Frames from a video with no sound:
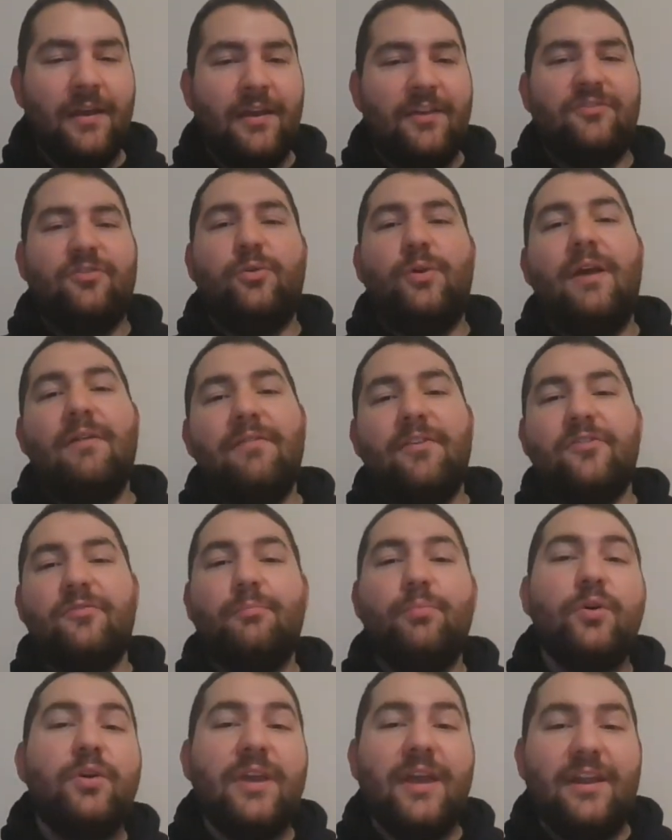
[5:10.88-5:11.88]
So you have this
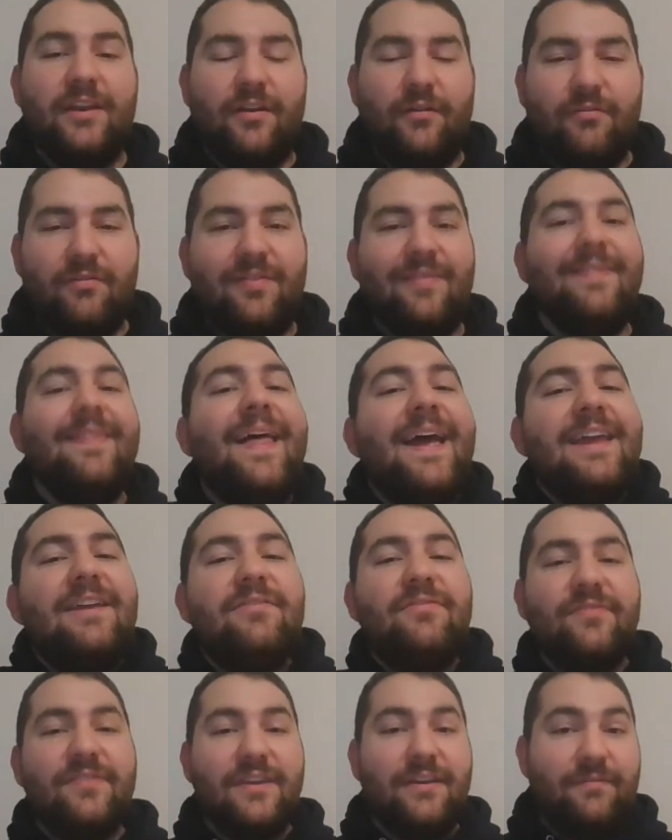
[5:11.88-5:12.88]
bookend of
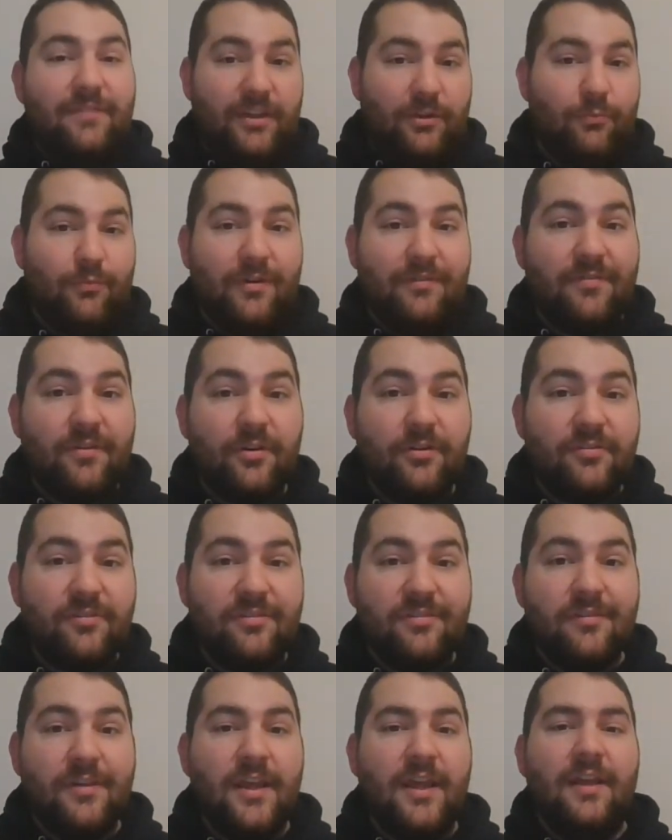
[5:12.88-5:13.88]
life-giving
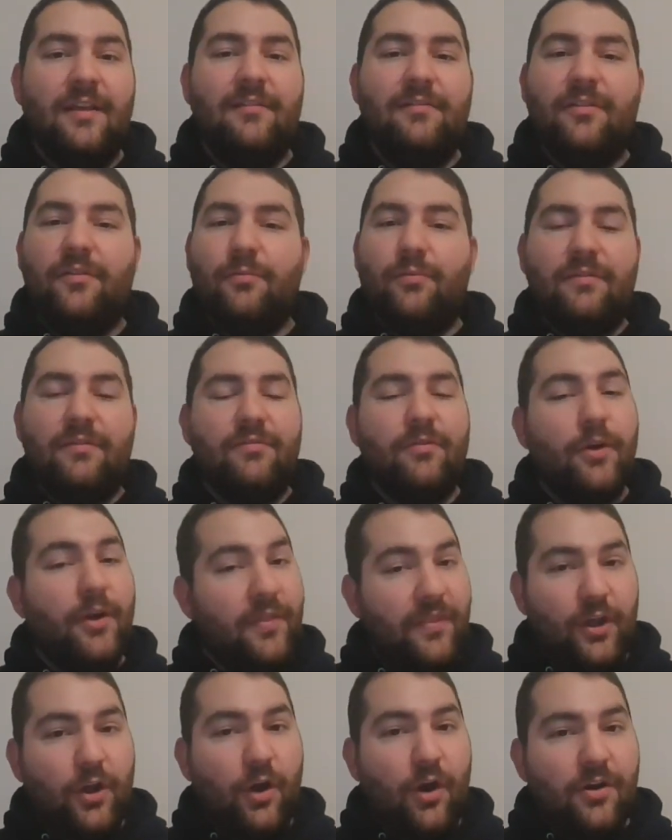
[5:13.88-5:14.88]
rivers, the river
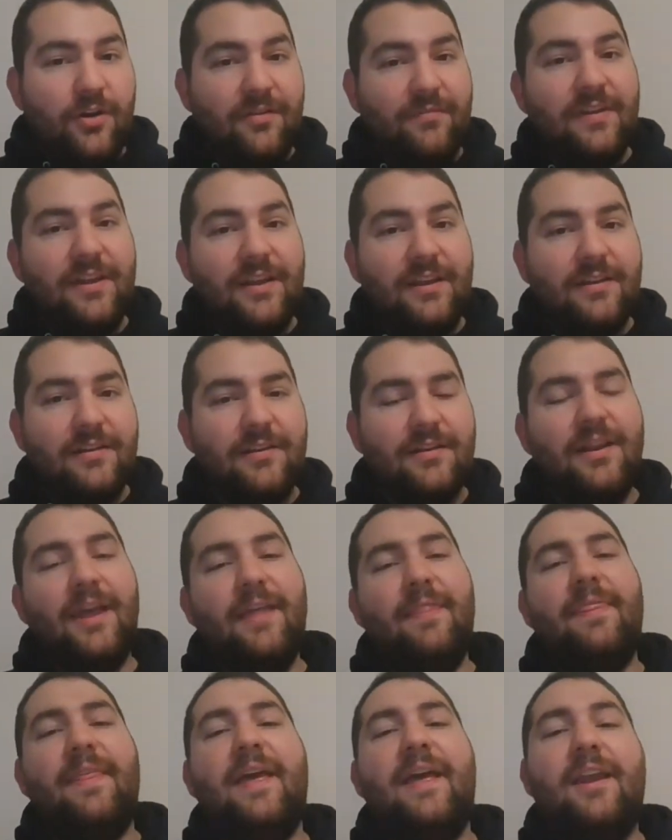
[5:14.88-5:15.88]
in the Garden of Eden,
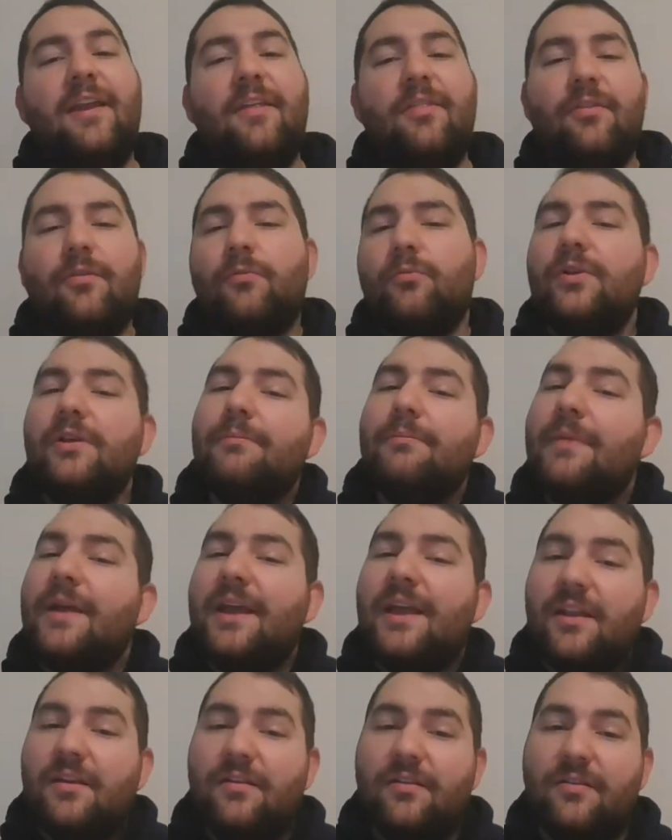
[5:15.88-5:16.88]
and then in the
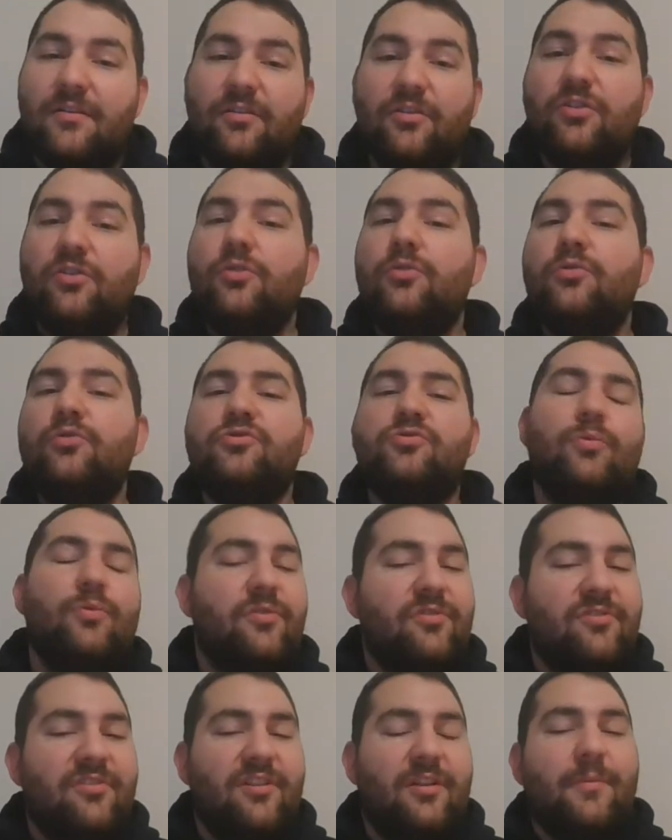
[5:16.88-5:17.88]
remade New
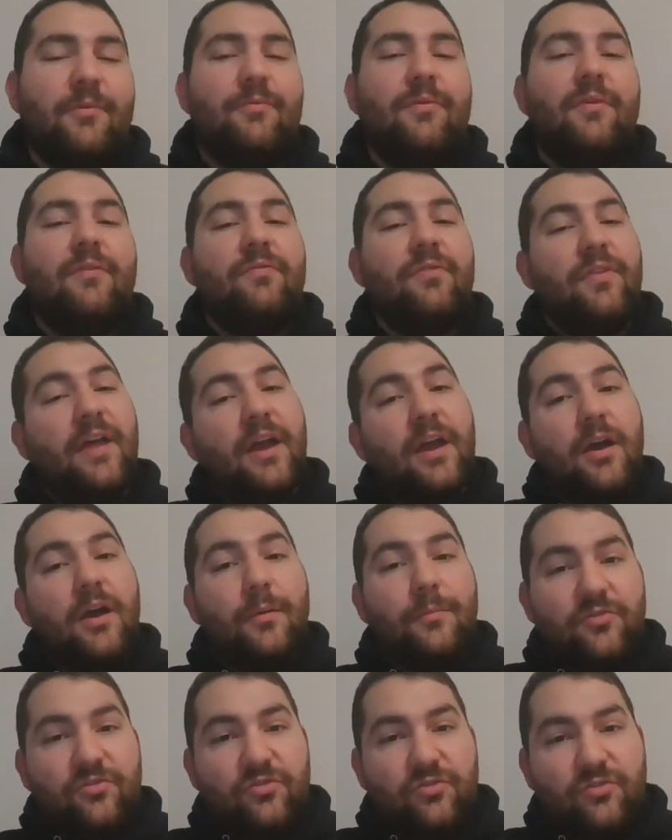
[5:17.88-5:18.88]
Jerusalem, a river that
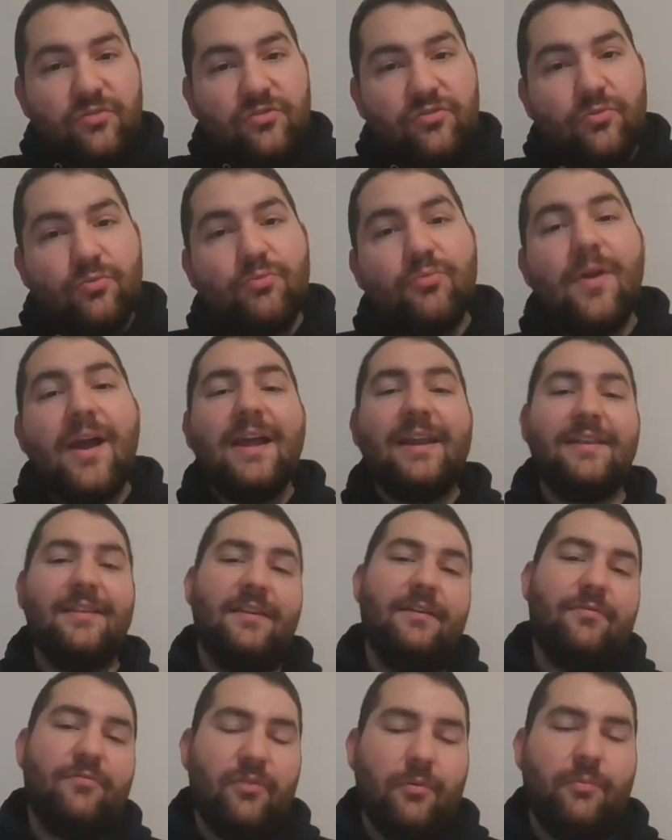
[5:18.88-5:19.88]
comes
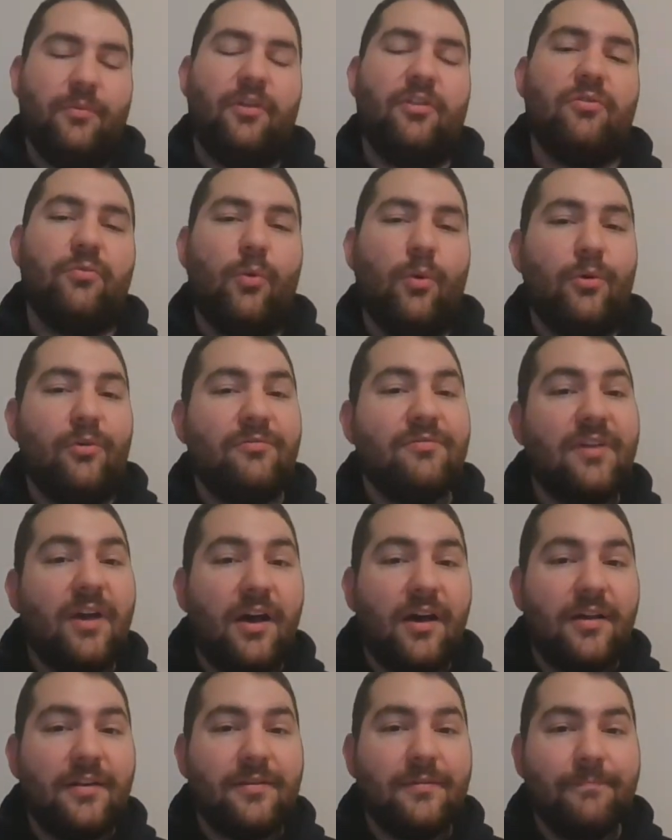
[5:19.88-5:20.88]
directly from the throne of
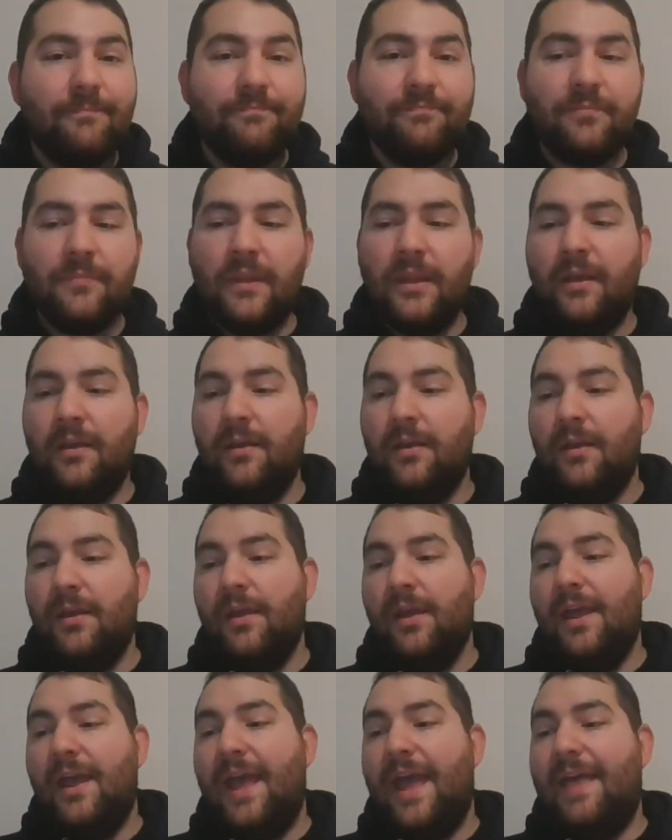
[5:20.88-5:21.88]
God.
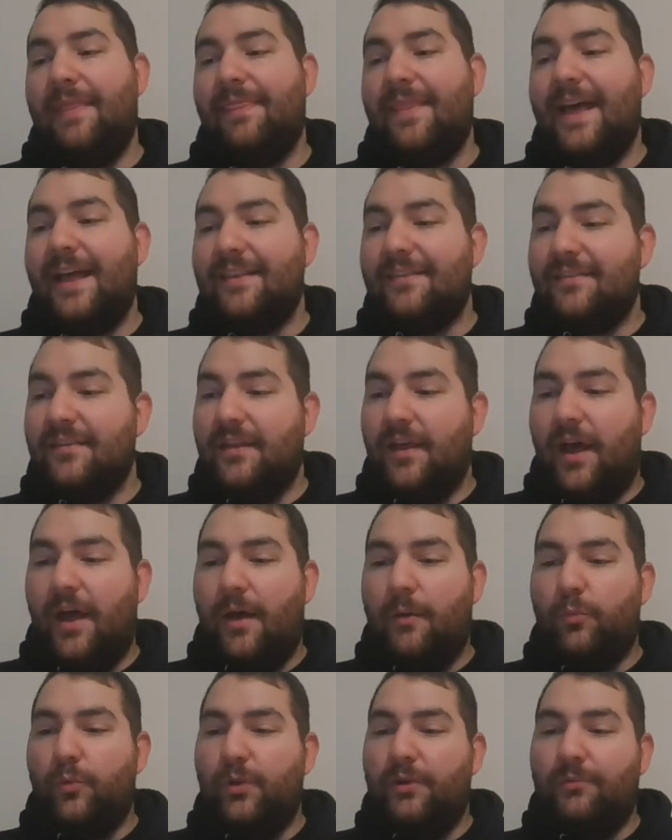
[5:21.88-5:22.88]
And
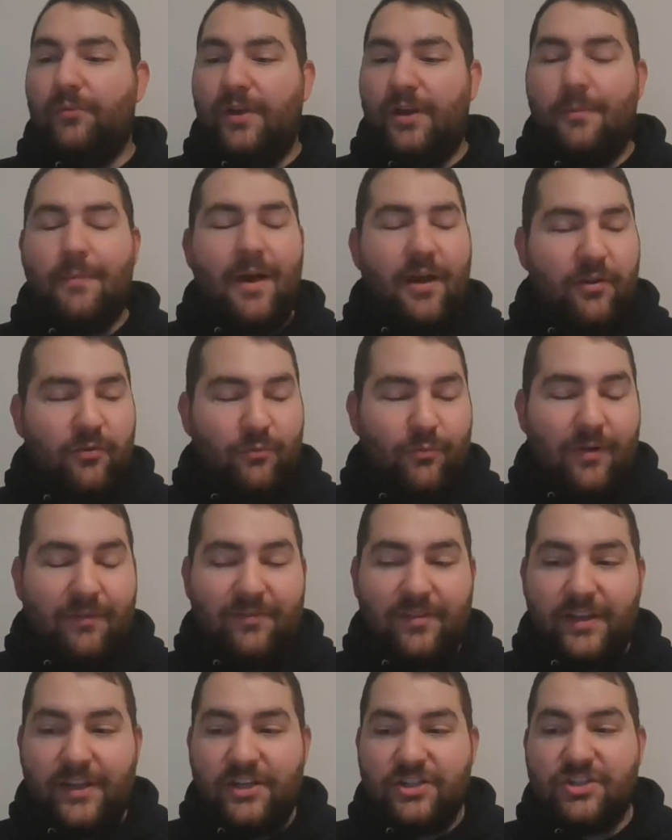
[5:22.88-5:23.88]
that we read about in
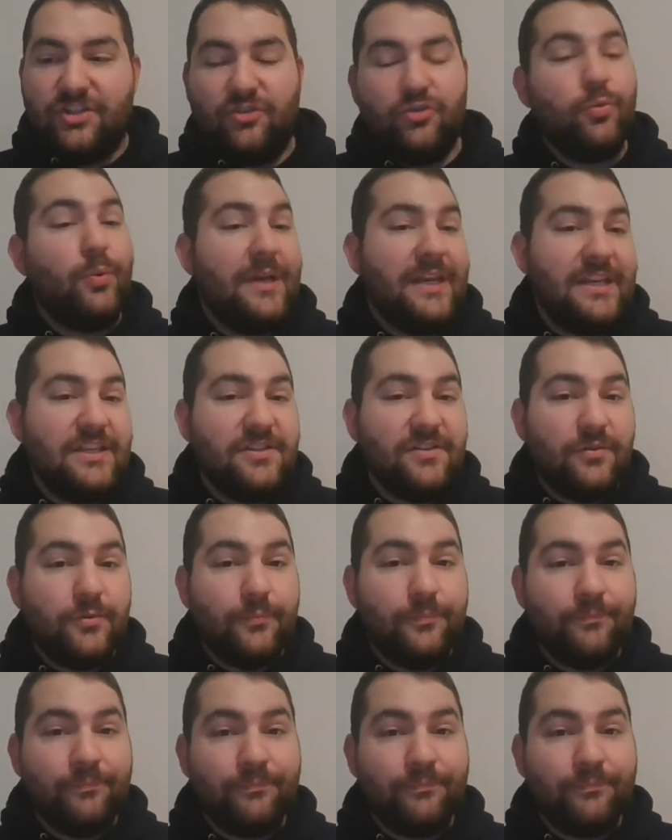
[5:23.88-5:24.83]
Revelation 22.